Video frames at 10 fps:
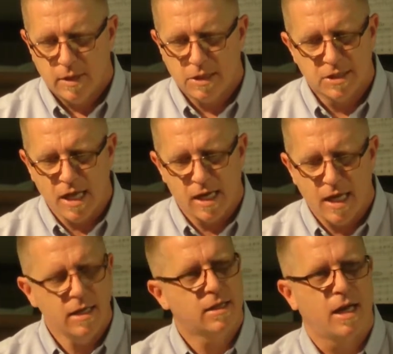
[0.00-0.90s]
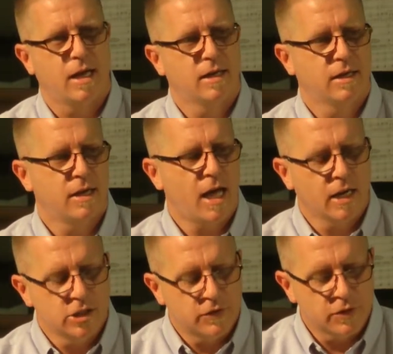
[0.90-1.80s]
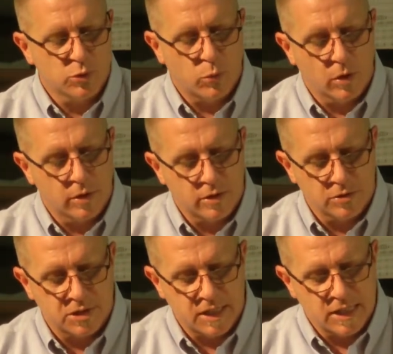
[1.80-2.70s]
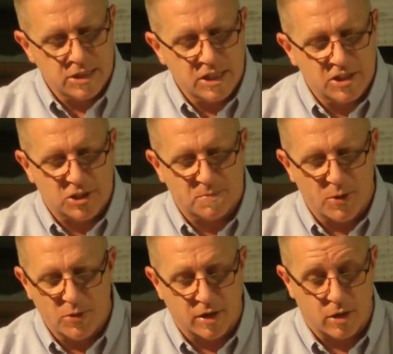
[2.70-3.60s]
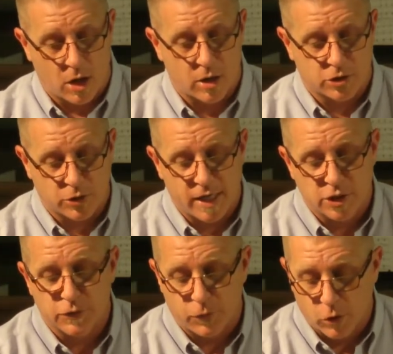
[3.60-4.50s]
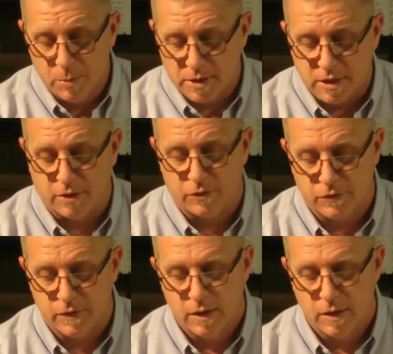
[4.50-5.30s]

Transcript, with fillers: is not like that. Knowledge of His Word, those things He has spoken, are transformative.